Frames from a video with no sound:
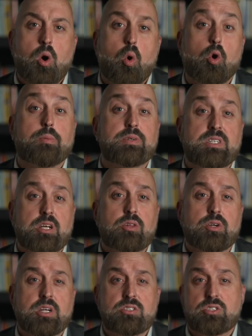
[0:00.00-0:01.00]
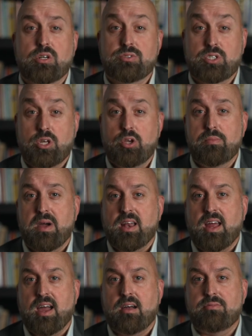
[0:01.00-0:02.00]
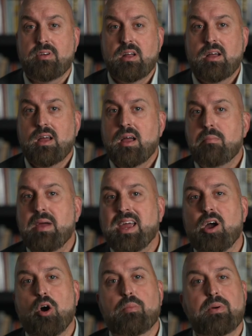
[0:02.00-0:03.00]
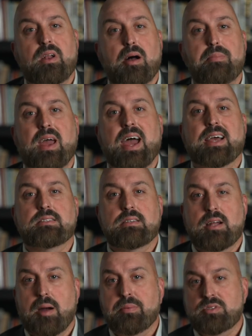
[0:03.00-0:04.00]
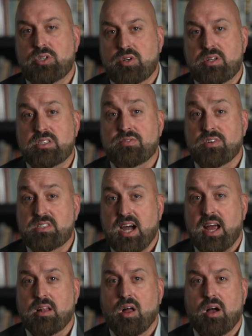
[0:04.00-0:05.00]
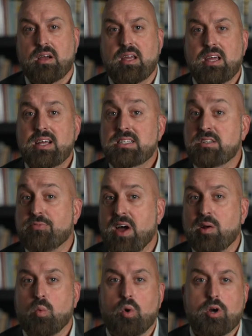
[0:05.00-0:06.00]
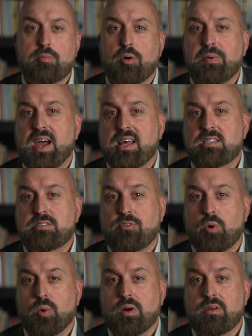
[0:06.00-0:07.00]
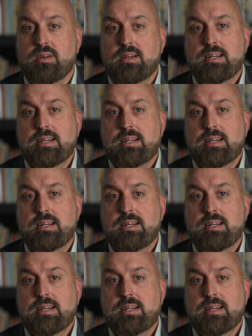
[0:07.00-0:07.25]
or particular concerns that you might have, may open up excellent opportunities for dialogue to find workable paths forward,